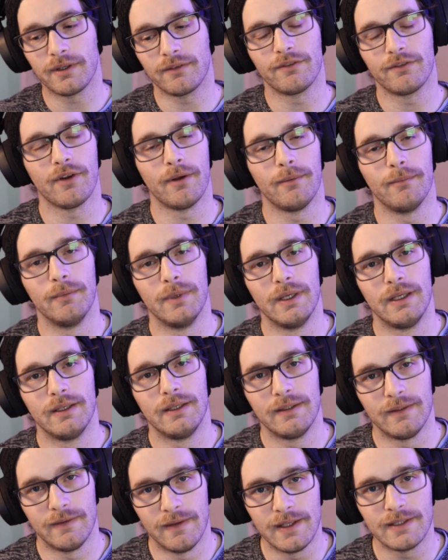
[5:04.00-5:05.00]
from
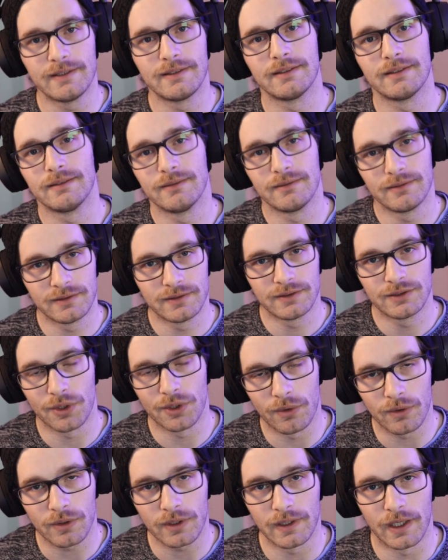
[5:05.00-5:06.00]
this
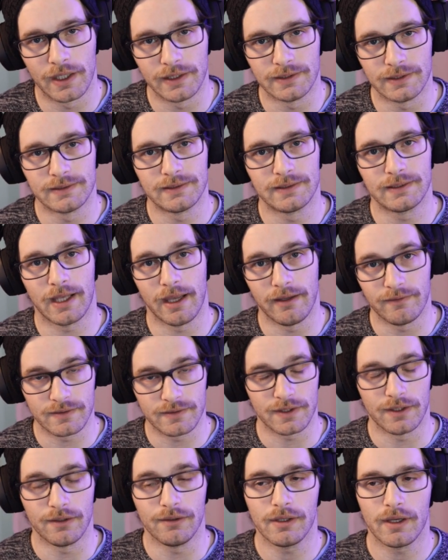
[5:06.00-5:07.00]
talk that I just gave
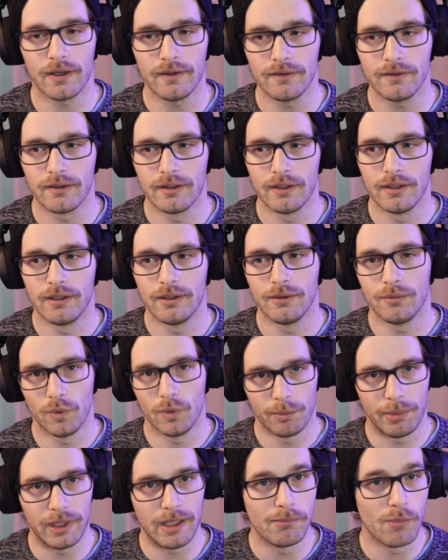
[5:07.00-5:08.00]
to you guys will
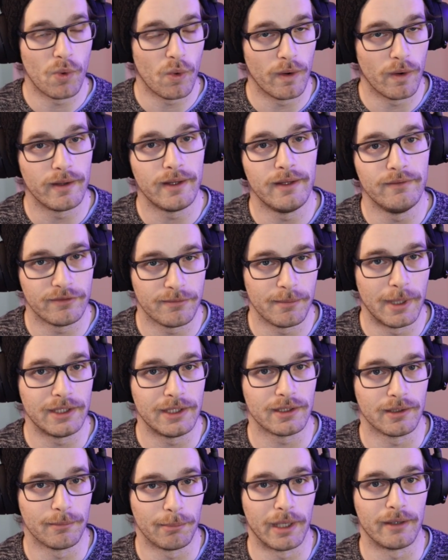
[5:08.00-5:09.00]
be more
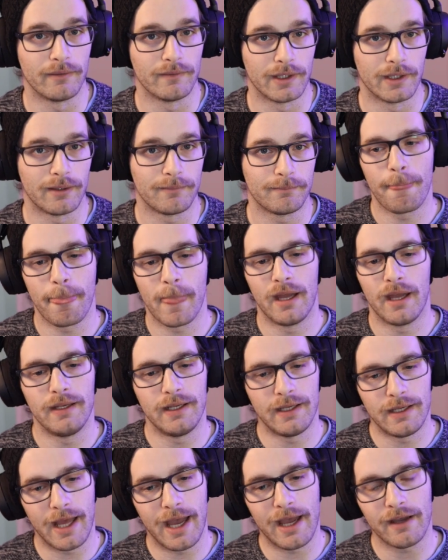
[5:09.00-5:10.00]
information about that. And
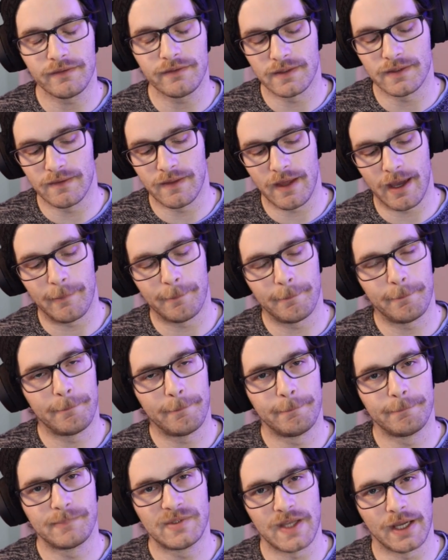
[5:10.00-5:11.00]
then after that
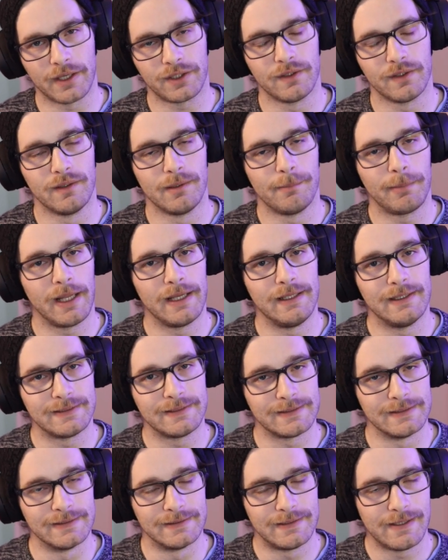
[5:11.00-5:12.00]
section of the
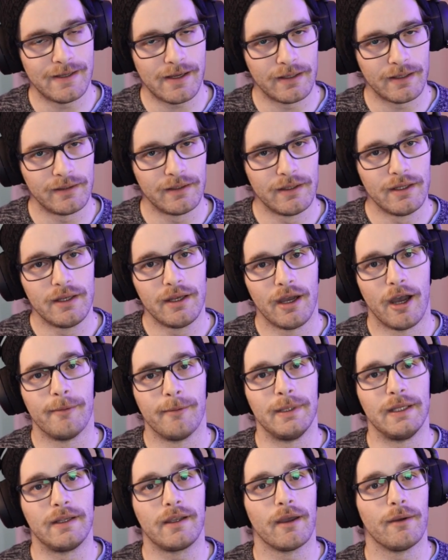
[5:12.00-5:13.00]
playlist is done, I'll
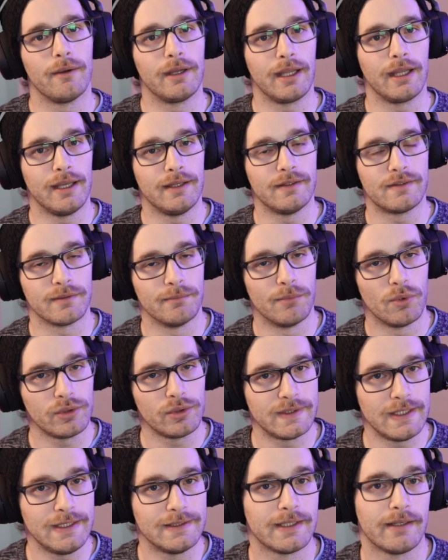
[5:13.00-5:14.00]
be going into more
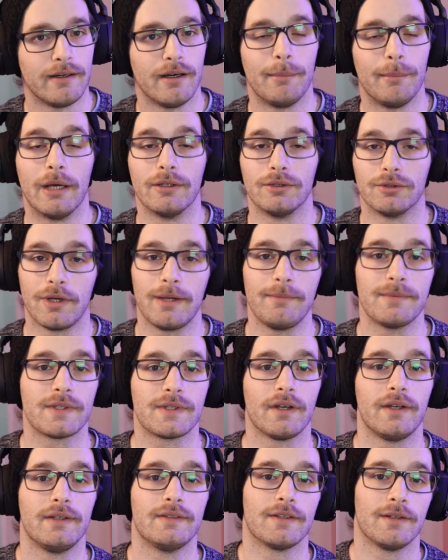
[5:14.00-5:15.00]
detail about dream
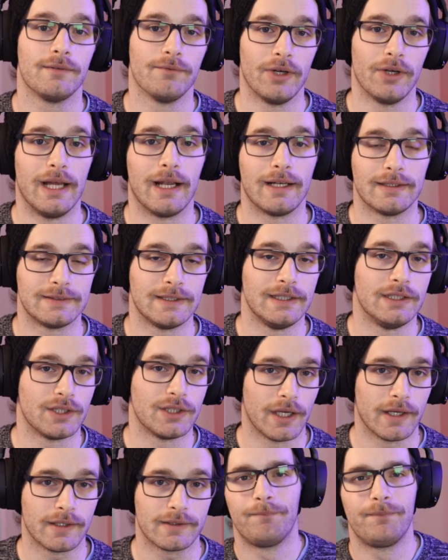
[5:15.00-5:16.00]
signs and reality
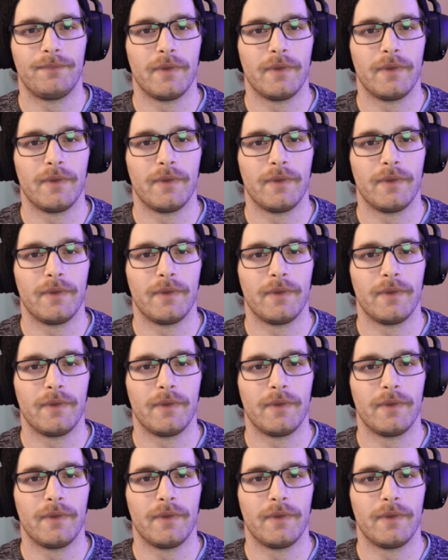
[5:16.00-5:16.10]
checks.